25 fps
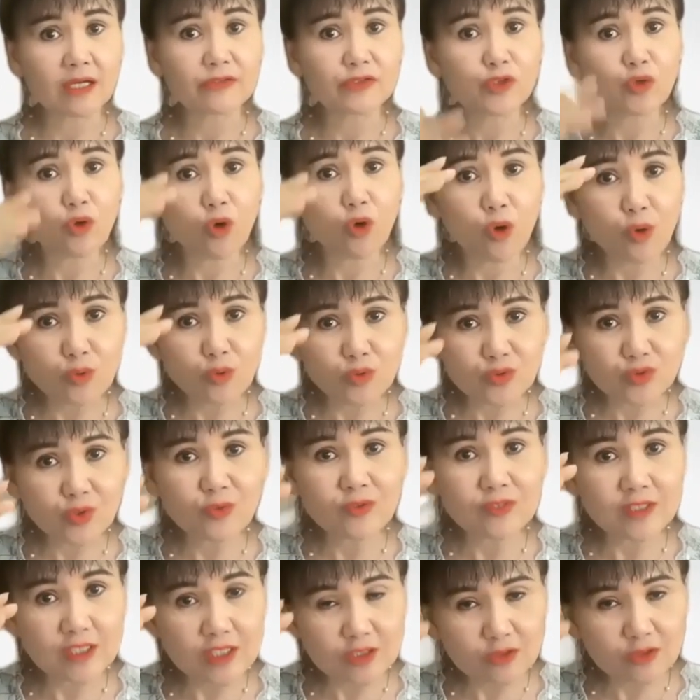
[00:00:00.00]
you also
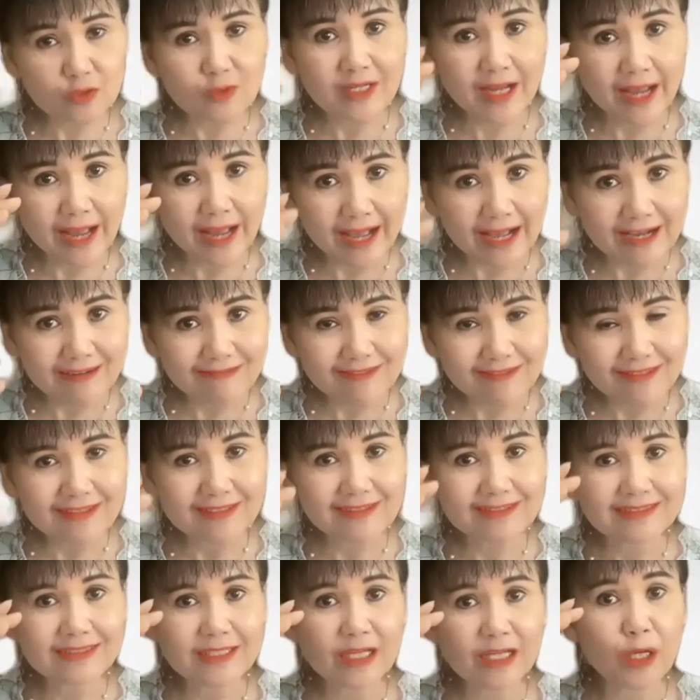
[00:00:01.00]
need to cover
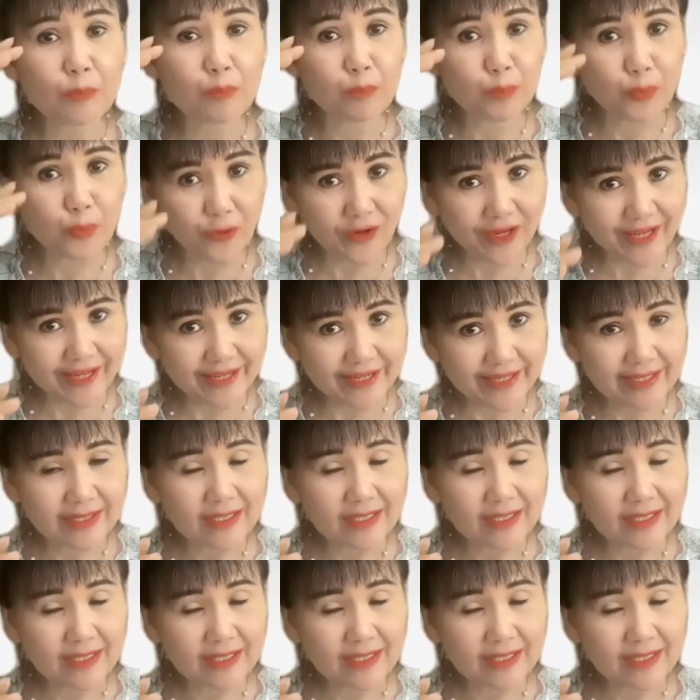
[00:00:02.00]
the break,